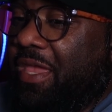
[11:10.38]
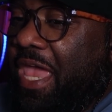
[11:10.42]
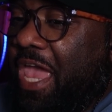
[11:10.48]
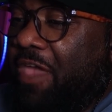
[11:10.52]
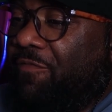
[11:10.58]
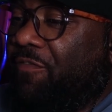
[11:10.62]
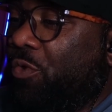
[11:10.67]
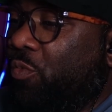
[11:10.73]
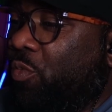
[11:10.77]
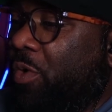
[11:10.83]

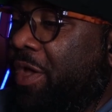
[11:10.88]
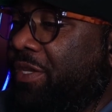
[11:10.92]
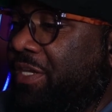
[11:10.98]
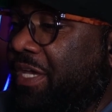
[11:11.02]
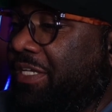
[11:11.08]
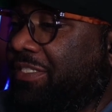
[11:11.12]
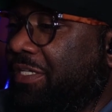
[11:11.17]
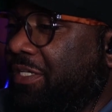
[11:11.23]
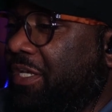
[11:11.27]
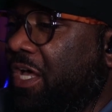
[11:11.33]
everyone
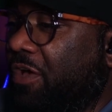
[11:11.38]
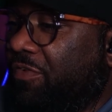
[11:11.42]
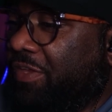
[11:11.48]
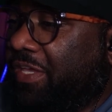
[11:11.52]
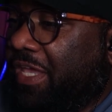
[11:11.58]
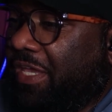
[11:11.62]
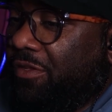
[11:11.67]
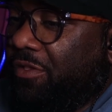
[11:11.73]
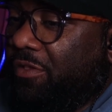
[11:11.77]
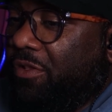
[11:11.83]
doesn't cover
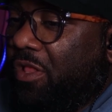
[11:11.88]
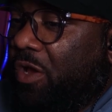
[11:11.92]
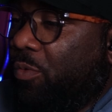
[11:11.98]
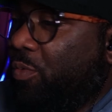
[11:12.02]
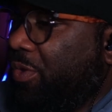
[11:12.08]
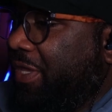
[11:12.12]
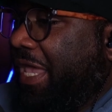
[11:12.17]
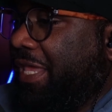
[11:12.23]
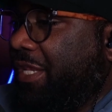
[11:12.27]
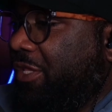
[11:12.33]
Caitlin Clark
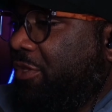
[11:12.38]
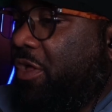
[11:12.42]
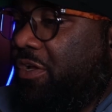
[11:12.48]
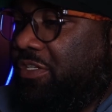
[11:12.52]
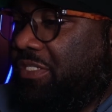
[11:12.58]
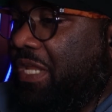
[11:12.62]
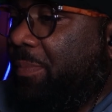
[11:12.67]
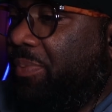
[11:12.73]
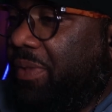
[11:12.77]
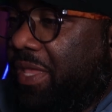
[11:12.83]
when Caitlin
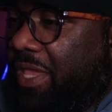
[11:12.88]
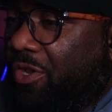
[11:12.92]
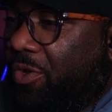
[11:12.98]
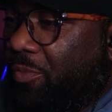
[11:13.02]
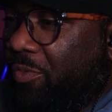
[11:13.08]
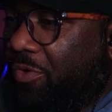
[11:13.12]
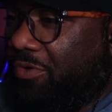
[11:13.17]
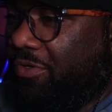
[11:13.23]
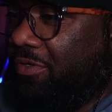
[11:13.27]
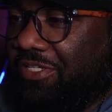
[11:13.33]
Clark's not playing
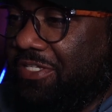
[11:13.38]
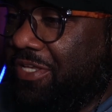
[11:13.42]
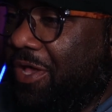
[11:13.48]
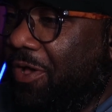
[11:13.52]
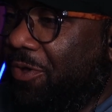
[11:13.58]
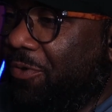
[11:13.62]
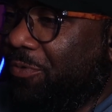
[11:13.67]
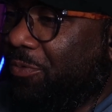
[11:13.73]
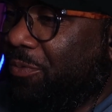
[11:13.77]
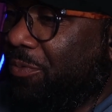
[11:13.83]
no more. She's
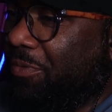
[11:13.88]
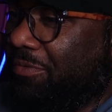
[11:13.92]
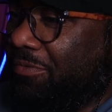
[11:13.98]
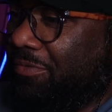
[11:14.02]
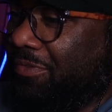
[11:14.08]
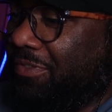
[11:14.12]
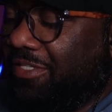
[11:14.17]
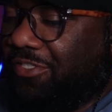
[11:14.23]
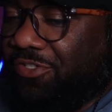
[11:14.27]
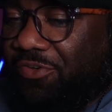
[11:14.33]
home.
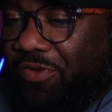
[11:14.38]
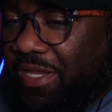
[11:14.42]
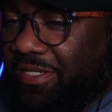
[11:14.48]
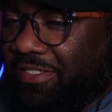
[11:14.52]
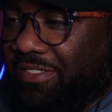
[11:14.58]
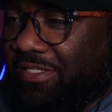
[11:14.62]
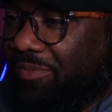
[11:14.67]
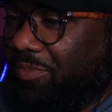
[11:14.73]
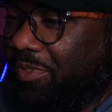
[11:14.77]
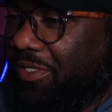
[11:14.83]
It's
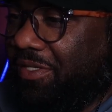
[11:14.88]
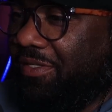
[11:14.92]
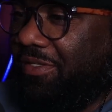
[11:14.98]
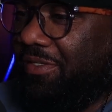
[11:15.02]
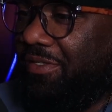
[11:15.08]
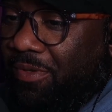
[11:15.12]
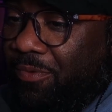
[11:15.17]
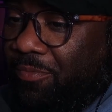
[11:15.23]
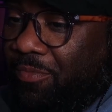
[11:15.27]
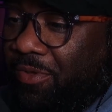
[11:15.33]
crazy to me.
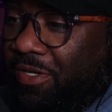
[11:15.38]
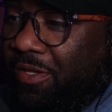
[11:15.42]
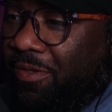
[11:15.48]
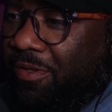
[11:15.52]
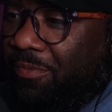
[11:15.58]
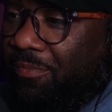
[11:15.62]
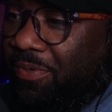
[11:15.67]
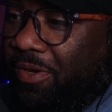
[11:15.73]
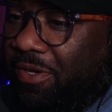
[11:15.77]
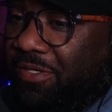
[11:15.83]
But when
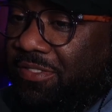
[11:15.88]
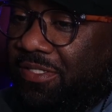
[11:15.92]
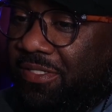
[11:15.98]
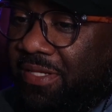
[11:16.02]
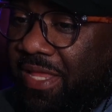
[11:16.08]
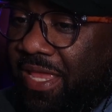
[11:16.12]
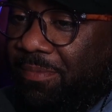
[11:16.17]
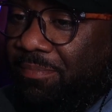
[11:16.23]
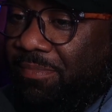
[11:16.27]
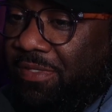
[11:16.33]
a person
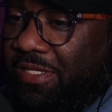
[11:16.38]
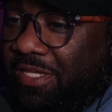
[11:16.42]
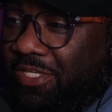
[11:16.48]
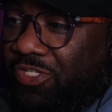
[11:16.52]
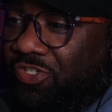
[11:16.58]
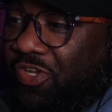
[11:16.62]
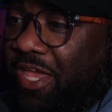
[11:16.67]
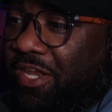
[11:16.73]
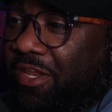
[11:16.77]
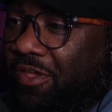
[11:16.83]
like me
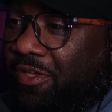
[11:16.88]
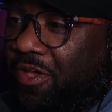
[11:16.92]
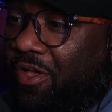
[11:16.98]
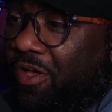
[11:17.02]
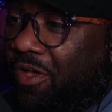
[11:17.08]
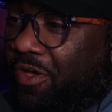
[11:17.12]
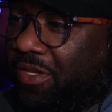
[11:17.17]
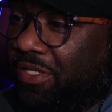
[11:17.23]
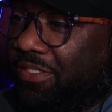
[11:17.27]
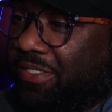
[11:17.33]
try to
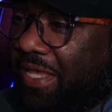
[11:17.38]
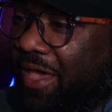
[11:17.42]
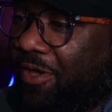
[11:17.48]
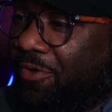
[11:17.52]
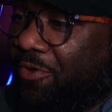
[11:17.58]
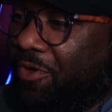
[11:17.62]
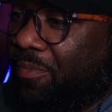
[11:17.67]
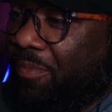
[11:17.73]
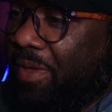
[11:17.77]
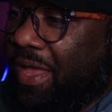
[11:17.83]
call this
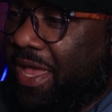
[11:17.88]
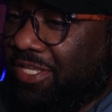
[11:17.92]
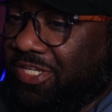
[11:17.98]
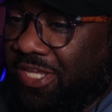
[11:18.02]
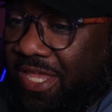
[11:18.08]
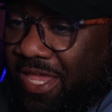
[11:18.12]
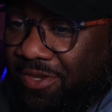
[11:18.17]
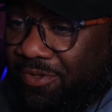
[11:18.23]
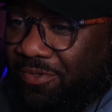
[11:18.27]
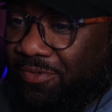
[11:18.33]
out on my
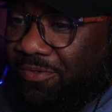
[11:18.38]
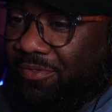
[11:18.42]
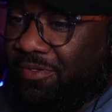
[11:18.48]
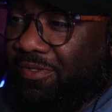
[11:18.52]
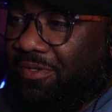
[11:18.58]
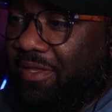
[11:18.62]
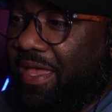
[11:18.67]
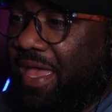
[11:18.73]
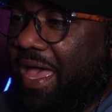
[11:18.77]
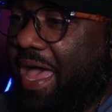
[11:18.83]
channel,
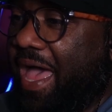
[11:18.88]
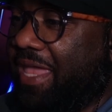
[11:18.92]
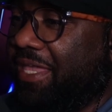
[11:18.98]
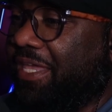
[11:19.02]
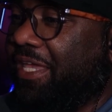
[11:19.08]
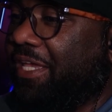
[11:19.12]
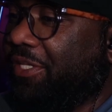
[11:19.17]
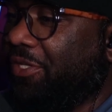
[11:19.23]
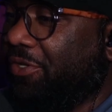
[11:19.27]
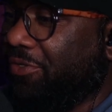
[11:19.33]
I
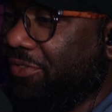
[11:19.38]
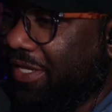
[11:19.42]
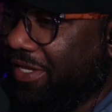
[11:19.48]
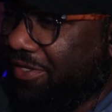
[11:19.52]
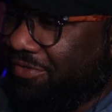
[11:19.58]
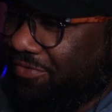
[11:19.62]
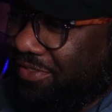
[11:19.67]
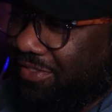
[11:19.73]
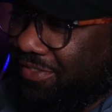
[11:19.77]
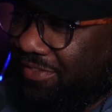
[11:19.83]
get looked
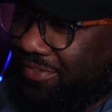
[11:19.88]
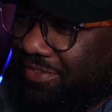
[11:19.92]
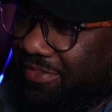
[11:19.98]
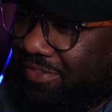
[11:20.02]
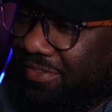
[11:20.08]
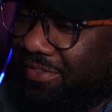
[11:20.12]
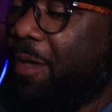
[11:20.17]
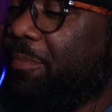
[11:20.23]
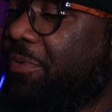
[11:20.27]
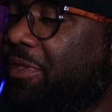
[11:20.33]
at crazy.
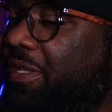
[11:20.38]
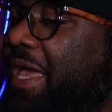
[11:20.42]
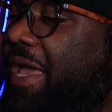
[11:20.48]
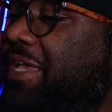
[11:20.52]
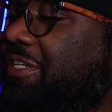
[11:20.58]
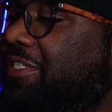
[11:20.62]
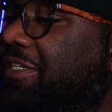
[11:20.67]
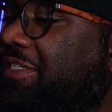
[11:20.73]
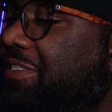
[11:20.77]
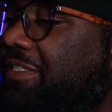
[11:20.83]
I'm
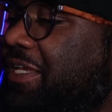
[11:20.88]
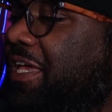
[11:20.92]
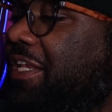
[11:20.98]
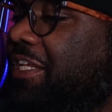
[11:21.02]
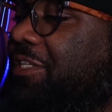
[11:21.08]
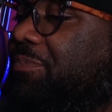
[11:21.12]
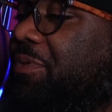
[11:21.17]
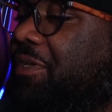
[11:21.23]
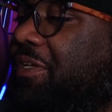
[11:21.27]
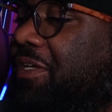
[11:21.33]
glad she said
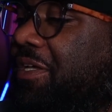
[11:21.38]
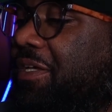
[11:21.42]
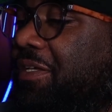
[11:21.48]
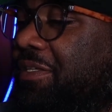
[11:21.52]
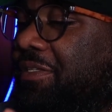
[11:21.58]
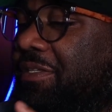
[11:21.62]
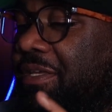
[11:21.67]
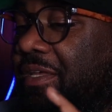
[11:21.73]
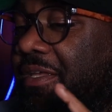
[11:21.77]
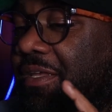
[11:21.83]
this
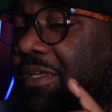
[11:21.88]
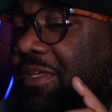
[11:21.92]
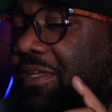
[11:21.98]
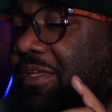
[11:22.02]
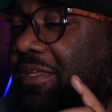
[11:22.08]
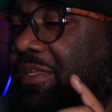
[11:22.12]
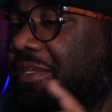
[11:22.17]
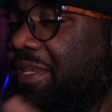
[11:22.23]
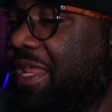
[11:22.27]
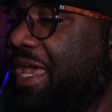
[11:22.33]
because
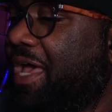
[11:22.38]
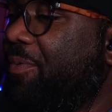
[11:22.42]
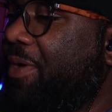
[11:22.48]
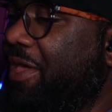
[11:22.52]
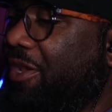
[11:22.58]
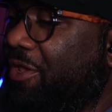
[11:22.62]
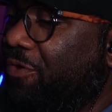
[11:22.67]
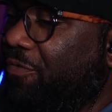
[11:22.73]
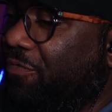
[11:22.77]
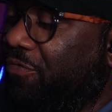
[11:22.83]
now
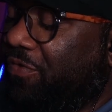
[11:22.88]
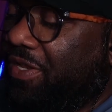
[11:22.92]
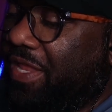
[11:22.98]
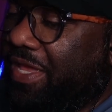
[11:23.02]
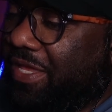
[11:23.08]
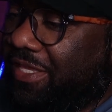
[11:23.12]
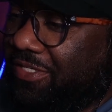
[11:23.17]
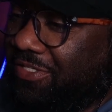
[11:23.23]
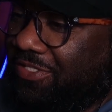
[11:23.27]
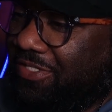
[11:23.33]
I don't feel
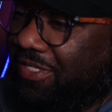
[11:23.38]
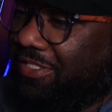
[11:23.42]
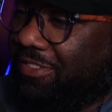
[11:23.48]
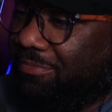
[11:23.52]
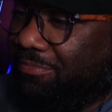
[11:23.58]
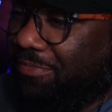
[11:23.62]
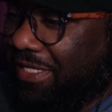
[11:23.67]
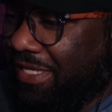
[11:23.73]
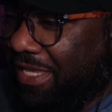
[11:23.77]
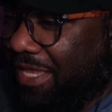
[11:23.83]
like it's
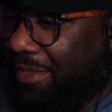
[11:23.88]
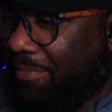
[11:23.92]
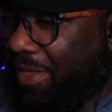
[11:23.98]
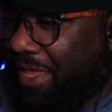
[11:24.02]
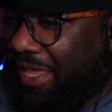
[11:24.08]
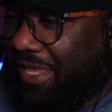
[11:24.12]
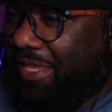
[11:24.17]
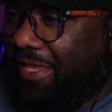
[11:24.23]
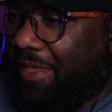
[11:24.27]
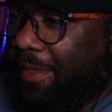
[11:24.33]
just me in
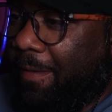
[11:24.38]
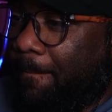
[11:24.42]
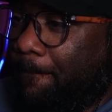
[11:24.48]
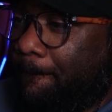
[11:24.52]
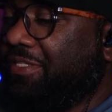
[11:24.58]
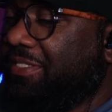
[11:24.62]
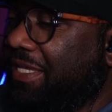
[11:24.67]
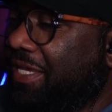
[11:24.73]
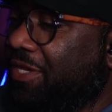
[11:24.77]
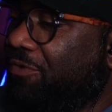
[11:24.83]
my head.
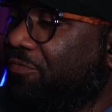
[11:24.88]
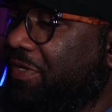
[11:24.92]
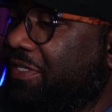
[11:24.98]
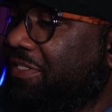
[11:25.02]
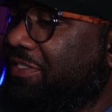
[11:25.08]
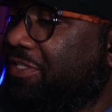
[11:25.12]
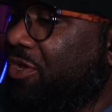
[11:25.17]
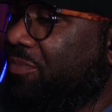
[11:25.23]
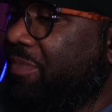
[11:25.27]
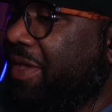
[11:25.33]
Because here
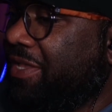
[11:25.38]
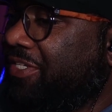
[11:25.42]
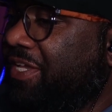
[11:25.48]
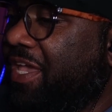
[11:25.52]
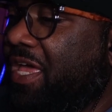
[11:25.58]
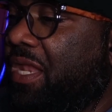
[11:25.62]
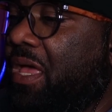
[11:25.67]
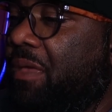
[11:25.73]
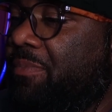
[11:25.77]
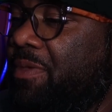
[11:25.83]
recently on my
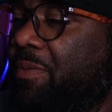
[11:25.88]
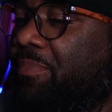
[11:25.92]
channel, I've